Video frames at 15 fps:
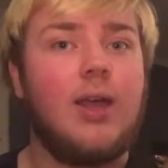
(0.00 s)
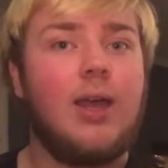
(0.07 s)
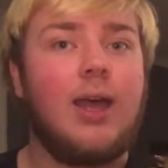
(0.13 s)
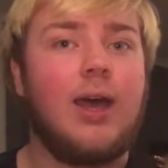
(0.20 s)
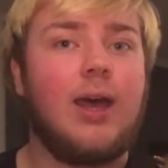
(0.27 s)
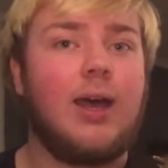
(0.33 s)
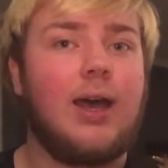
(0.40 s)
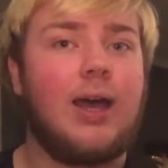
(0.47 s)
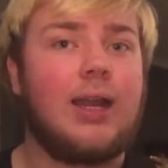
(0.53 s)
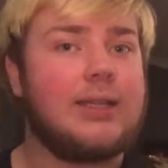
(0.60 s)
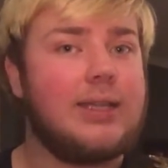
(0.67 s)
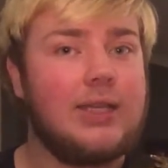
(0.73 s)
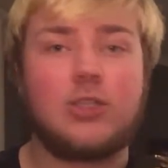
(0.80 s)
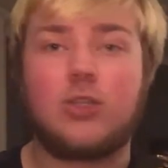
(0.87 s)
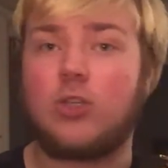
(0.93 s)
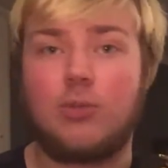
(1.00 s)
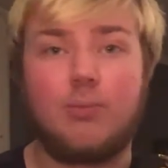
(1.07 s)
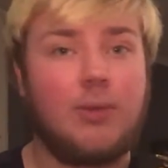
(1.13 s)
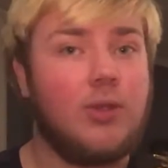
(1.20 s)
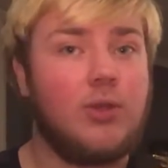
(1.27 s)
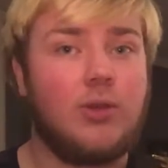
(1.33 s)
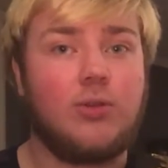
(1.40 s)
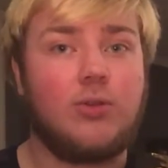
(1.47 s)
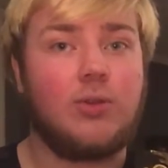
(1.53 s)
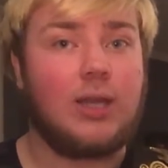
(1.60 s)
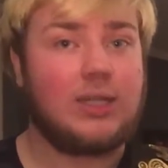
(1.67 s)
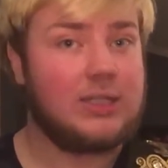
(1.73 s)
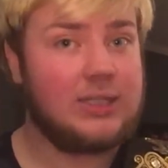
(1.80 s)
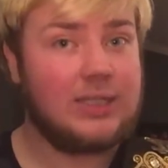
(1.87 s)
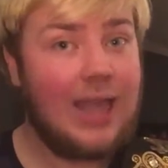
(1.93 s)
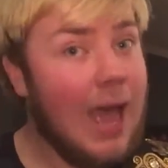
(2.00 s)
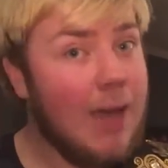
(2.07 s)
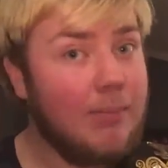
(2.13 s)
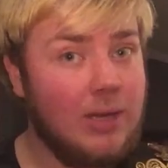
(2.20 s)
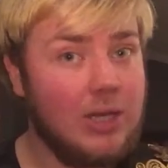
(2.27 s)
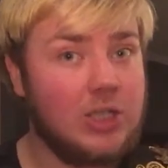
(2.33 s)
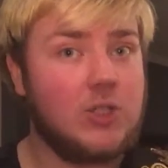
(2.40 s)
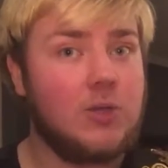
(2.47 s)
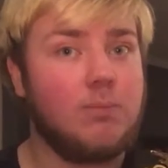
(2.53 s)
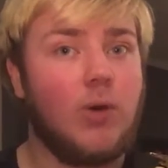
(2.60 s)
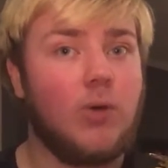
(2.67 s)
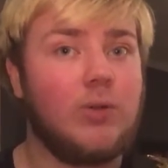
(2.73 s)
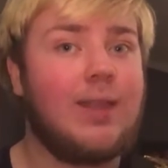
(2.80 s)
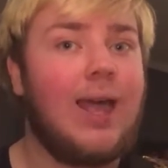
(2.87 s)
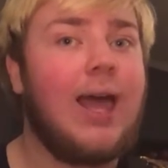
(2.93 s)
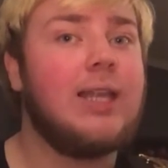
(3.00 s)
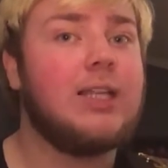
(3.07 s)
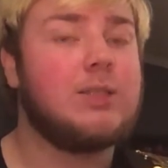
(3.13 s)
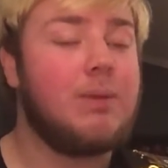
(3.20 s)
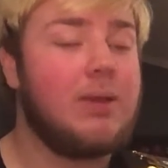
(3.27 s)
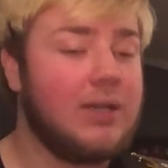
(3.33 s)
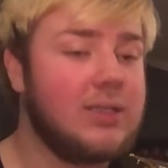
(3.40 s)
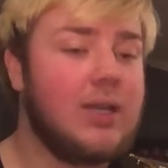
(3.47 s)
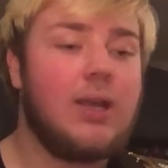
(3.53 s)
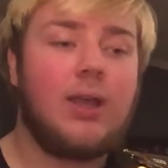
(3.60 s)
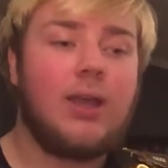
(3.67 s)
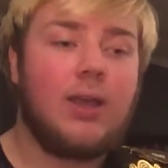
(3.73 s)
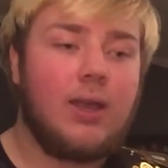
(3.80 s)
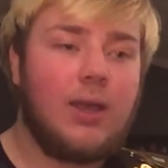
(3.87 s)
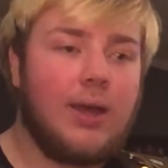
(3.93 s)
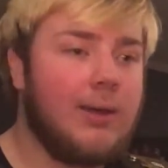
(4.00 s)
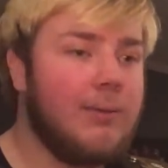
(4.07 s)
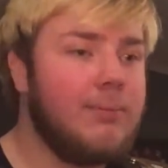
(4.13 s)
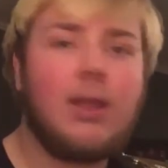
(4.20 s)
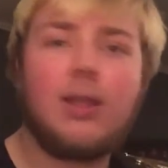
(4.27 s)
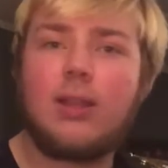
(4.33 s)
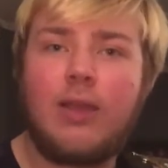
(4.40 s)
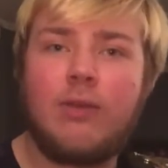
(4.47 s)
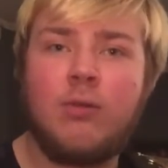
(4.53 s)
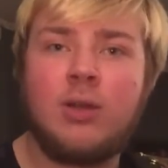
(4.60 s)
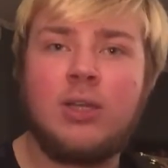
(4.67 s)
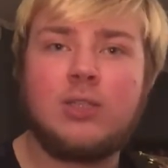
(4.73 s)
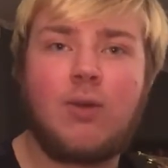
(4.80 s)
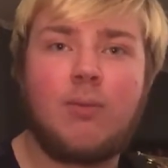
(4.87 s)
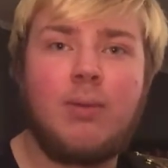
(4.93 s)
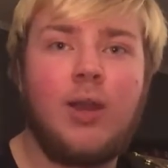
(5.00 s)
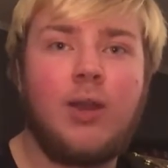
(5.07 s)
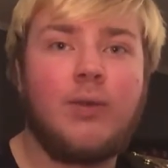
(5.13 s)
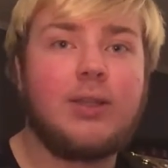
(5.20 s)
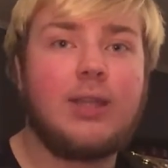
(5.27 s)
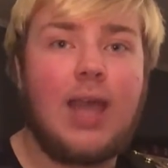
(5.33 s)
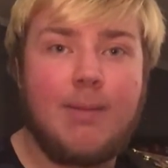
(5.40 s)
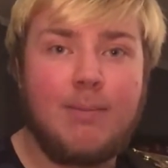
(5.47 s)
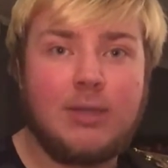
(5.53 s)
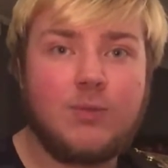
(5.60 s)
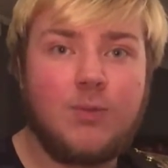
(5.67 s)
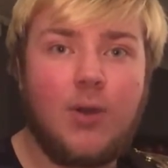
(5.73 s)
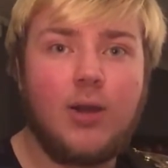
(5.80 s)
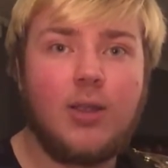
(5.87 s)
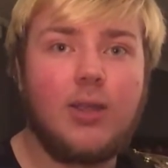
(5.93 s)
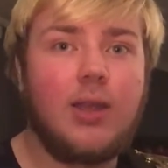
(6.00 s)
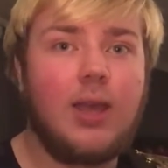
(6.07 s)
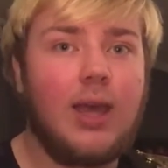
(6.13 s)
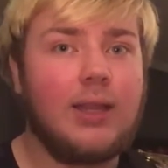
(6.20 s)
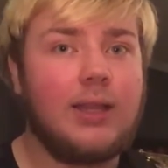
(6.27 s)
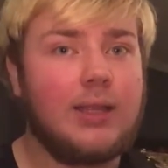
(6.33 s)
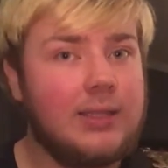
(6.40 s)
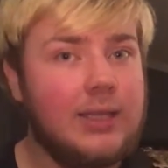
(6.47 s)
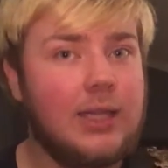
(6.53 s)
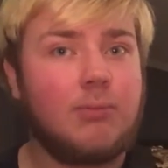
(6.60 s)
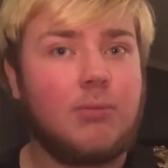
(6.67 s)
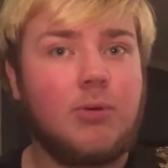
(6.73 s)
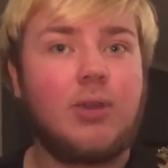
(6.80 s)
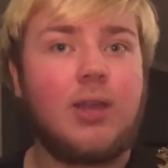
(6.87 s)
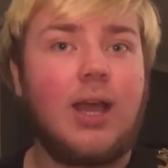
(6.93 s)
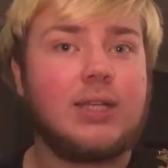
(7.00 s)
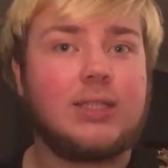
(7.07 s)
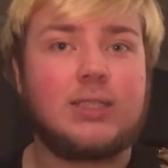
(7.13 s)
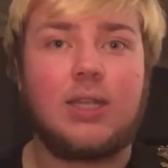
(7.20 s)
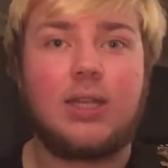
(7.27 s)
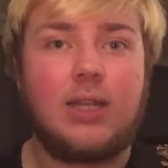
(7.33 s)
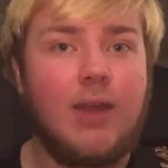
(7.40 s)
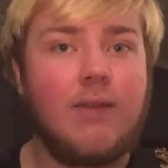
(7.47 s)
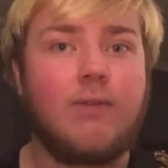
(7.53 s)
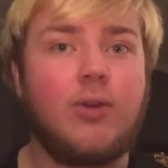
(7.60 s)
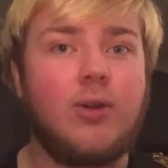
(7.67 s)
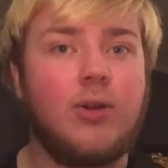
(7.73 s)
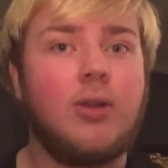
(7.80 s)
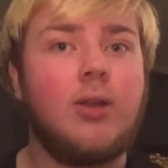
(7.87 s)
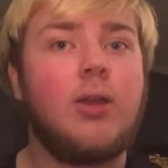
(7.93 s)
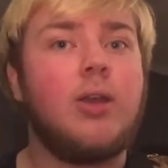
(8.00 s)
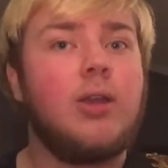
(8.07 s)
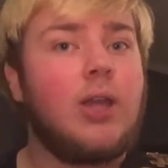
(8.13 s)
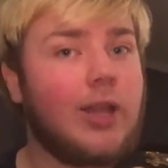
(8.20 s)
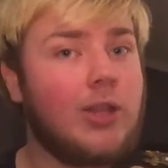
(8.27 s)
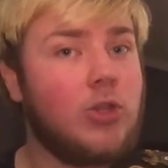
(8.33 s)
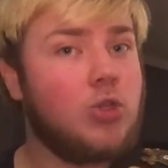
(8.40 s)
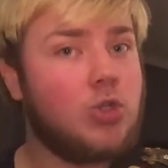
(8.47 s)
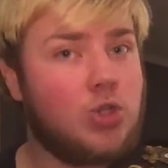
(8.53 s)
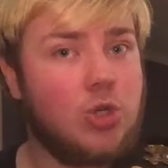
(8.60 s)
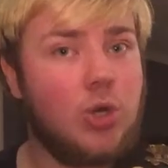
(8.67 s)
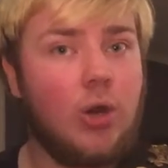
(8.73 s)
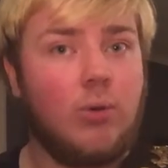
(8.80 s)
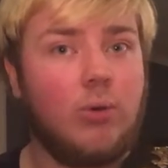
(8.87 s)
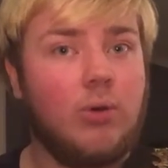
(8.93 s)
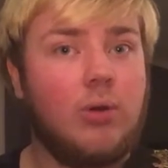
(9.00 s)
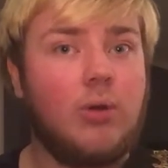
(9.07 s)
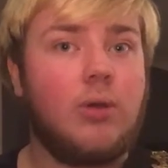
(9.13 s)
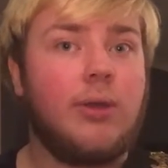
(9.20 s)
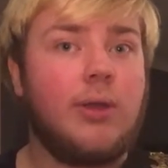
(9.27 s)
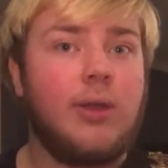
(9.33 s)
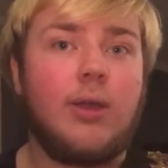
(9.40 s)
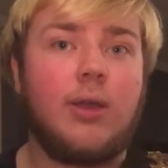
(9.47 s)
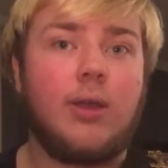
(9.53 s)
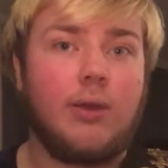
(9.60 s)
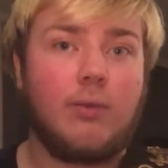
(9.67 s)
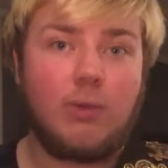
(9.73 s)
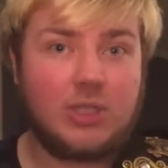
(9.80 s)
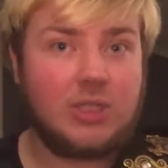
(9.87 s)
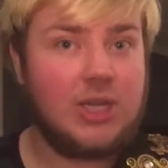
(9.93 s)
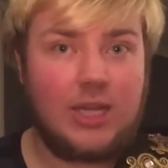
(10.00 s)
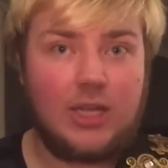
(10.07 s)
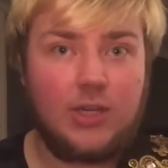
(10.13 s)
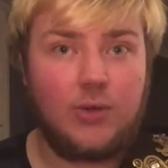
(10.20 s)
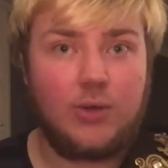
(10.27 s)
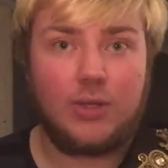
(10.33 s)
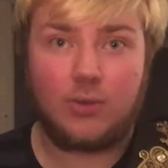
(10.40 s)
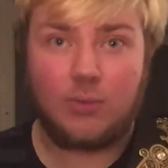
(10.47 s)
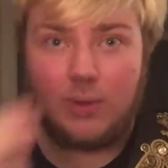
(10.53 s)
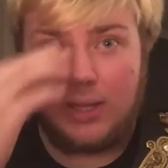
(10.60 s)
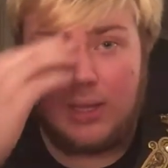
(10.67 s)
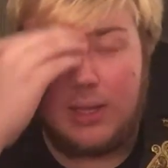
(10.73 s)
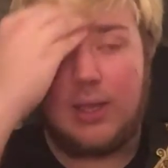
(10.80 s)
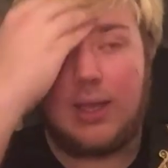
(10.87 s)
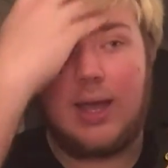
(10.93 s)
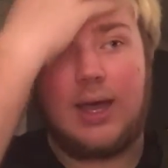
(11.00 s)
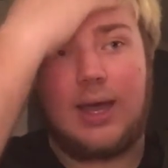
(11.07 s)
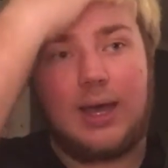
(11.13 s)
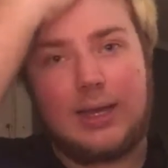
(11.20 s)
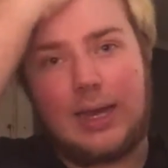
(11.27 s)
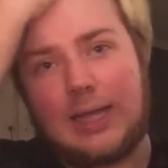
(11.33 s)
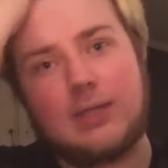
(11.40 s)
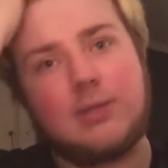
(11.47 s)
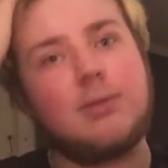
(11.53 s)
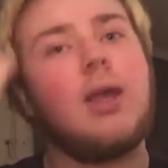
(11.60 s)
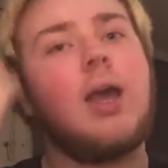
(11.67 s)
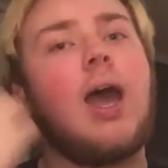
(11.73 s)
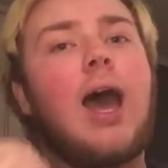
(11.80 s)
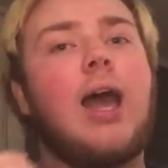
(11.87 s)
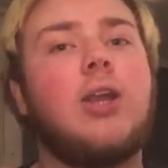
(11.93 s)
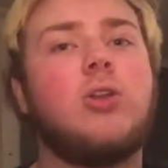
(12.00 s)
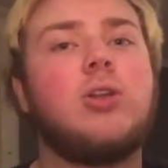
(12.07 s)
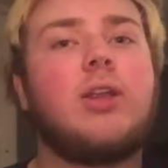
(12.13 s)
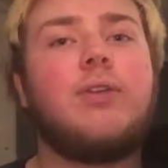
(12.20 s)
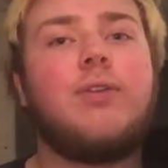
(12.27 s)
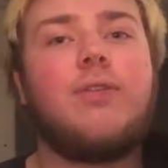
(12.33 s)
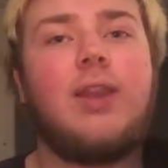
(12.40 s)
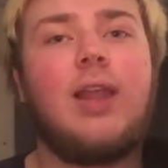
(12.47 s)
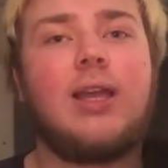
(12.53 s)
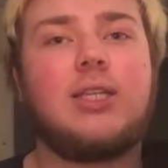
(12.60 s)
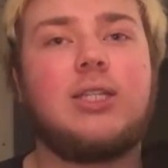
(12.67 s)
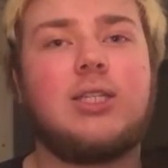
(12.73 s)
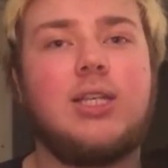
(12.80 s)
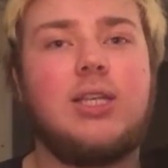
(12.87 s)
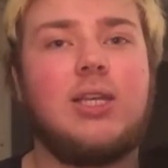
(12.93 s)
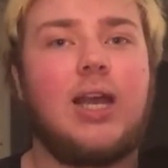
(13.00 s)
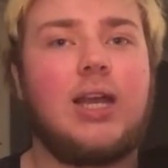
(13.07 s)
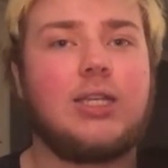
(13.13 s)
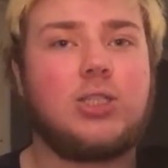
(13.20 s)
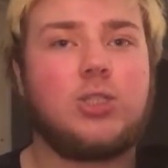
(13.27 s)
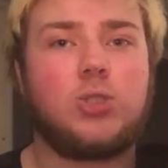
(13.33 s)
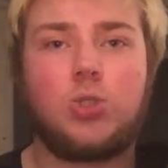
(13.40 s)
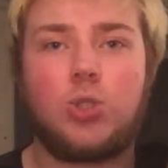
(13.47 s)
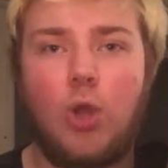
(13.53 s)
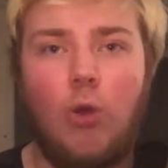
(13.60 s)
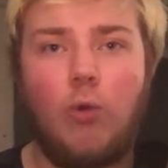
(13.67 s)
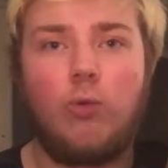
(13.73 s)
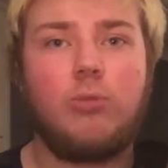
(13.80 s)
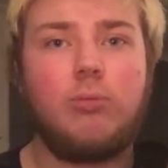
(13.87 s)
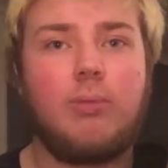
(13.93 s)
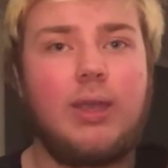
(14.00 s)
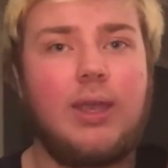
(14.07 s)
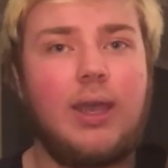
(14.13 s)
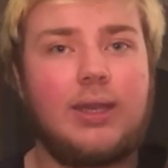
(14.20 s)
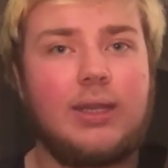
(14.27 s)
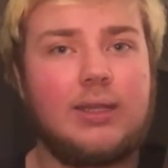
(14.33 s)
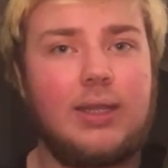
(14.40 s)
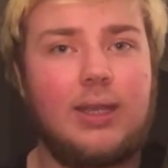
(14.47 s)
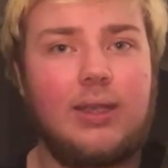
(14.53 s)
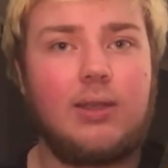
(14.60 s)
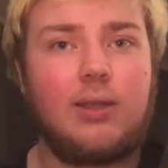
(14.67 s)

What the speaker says: And I think it's going to be good to establish both talents because not everyone is familiar with Emma's work, and Dana Brooke has never gotten to show what she can do in the ring. I don't ever feel like she has shown me anything